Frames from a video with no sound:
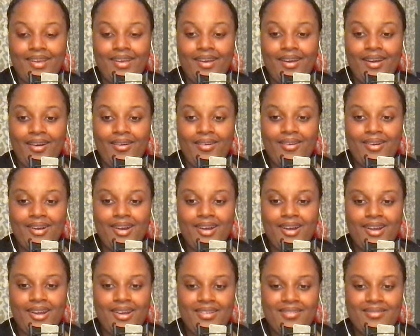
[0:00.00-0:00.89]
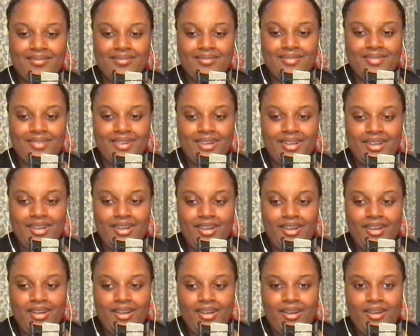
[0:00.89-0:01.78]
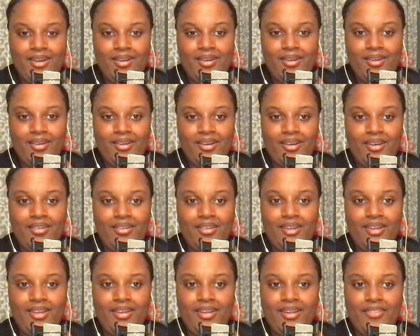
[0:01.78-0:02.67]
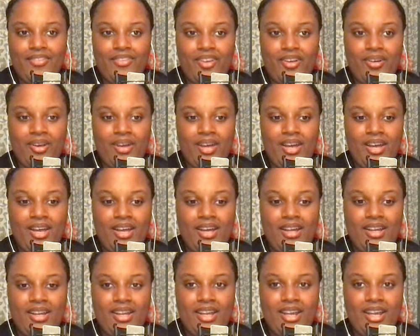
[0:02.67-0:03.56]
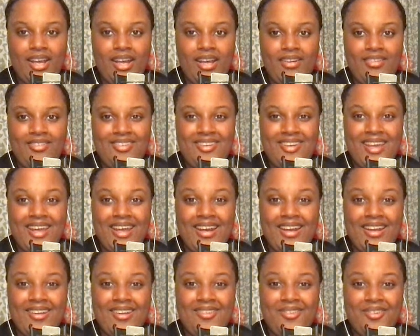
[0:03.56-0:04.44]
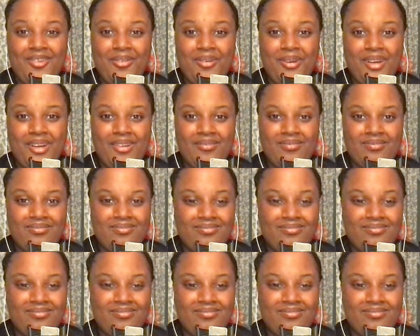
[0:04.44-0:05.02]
All right. Well, let's go ahead and get into it.